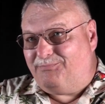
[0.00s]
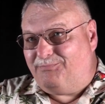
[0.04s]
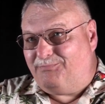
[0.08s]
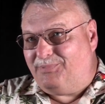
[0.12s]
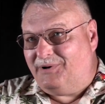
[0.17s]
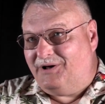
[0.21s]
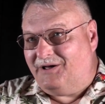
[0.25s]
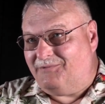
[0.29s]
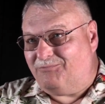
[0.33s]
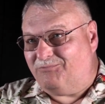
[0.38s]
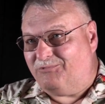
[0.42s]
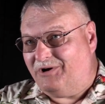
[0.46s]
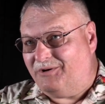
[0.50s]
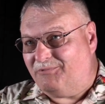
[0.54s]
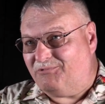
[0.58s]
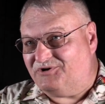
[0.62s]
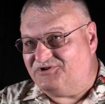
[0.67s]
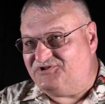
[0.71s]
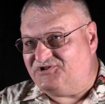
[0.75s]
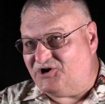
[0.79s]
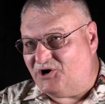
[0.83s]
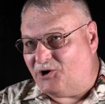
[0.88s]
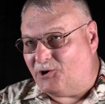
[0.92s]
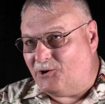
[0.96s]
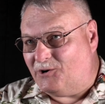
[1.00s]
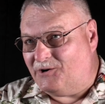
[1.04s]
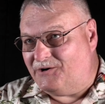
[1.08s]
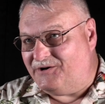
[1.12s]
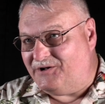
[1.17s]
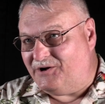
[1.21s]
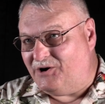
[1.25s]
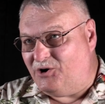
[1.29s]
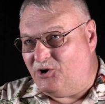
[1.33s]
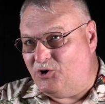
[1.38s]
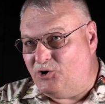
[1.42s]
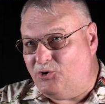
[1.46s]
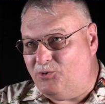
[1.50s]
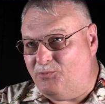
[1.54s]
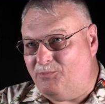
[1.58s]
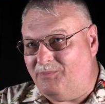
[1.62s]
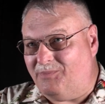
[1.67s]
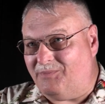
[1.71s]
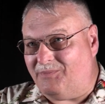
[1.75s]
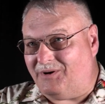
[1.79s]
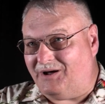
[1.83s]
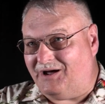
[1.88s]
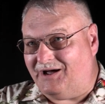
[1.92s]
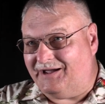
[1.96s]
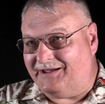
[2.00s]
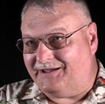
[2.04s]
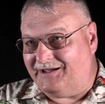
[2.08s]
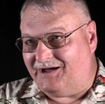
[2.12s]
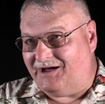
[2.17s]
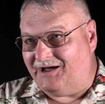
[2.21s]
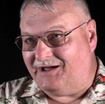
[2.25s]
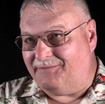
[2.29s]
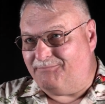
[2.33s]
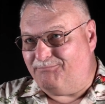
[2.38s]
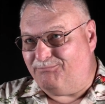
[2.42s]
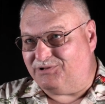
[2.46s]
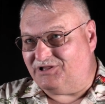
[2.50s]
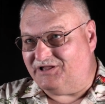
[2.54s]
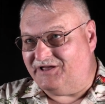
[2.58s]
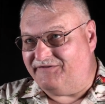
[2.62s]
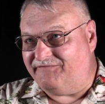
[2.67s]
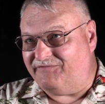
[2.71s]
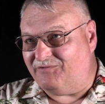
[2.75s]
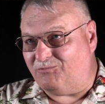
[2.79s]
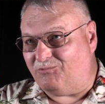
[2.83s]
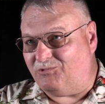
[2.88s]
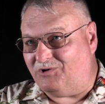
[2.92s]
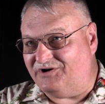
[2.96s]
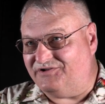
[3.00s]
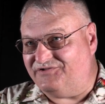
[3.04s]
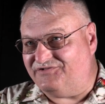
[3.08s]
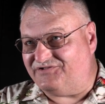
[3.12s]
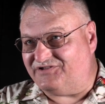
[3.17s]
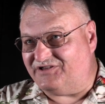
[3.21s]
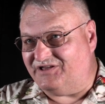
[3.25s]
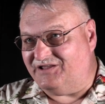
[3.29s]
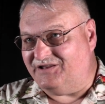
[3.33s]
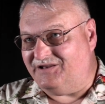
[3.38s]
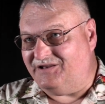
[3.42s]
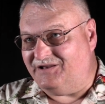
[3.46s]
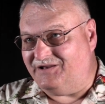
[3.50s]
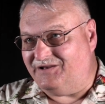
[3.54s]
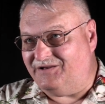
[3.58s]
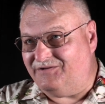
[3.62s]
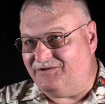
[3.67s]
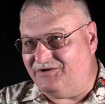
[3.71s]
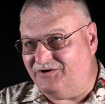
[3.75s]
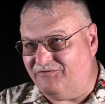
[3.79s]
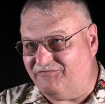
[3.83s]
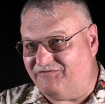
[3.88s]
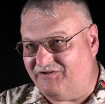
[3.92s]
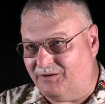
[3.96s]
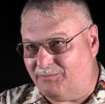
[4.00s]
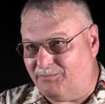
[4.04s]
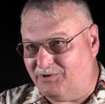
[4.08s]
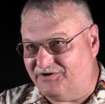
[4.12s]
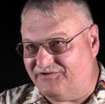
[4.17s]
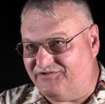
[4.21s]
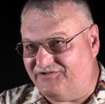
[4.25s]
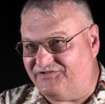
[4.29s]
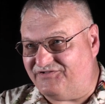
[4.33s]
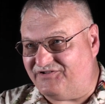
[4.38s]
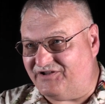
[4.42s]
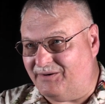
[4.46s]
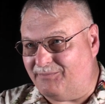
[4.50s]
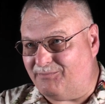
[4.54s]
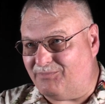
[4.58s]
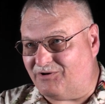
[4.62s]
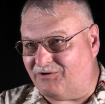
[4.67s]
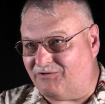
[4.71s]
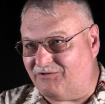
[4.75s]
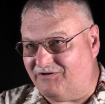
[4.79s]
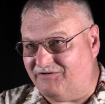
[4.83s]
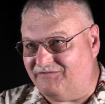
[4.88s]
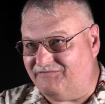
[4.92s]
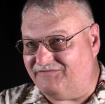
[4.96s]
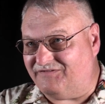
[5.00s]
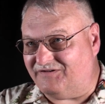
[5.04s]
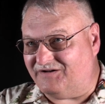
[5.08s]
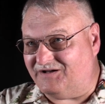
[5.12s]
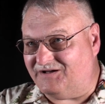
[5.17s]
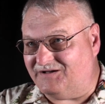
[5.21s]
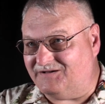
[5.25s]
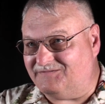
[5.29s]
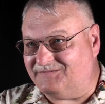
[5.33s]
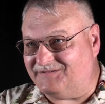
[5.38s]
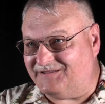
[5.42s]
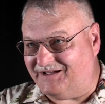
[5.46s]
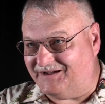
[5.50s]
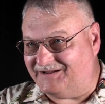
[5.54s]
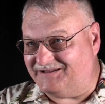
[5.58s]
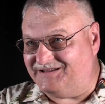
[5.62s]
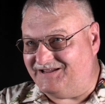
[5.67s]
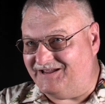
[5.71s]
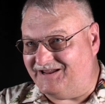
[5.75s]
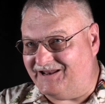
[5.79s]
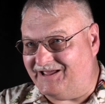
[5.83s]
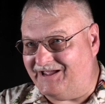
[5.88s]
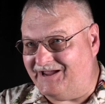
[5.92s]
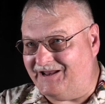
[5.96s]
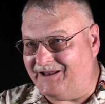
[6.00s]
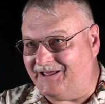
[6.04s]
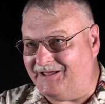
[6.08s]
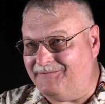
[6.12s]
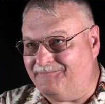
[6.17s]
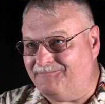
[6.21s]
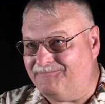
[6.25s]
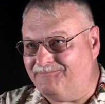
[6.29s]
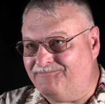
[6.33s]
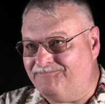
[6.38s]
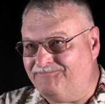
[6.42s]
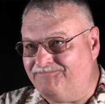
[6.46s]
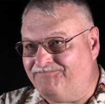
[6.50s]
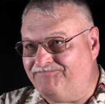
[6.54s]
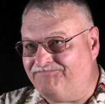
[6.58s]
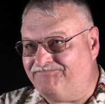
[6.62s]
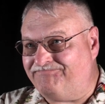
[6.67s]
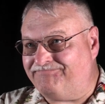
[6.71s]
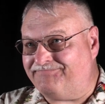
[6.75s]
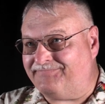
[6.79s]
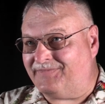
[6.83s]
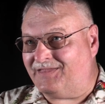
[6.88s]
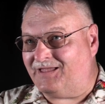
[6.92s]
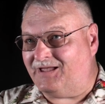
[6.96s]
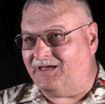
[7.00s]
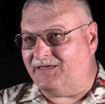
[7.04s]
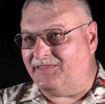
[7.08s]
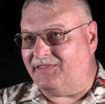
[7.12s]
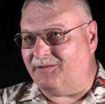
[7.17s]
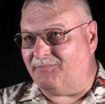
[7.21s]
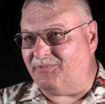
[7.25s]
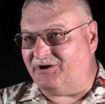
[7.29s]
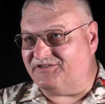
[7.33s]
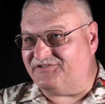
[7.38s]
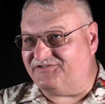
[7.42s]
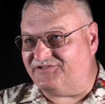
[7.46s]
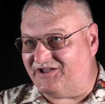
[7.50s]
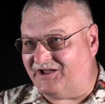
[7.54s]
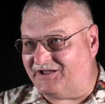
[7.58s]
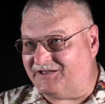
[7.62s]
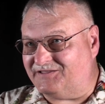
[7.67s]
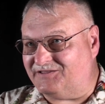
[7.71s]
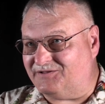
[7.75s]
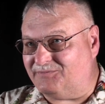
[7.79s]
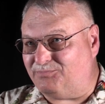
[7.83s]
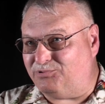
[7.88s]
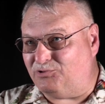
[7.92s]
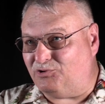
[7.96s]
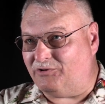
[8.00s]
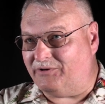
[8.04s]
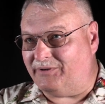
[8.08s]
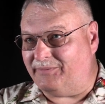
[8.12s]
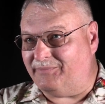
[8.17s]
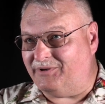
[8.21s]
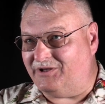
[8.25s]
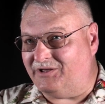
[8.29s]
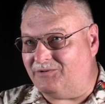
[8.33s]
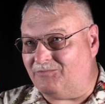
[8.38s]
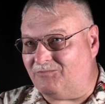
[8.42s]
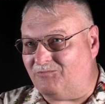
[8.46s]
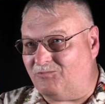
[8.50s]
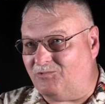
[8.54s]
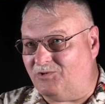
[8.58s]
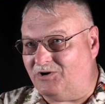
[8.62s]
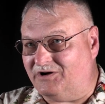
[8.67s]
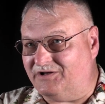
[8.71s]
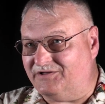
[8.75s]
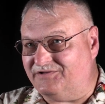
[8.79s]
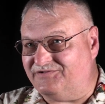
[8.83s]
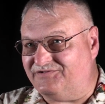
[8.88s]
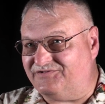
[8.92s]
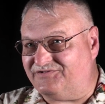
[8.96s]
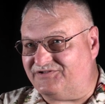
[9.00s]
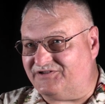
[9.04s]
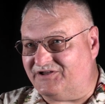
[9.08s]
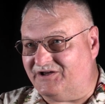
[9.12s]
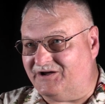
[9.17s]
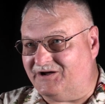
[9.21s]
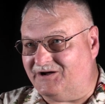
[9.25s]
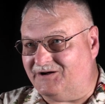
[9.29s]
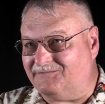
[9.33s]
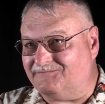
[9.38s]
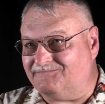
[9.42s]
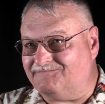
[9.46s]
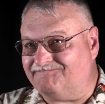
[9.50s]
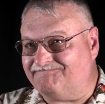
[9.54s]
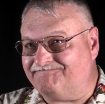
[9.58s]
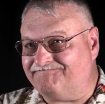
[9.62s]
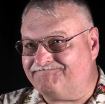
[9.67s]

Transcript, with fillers: But we returned home, I, I believe it was in November, December of uh, nineteen eighty. Okay. And then my second deployment was, um,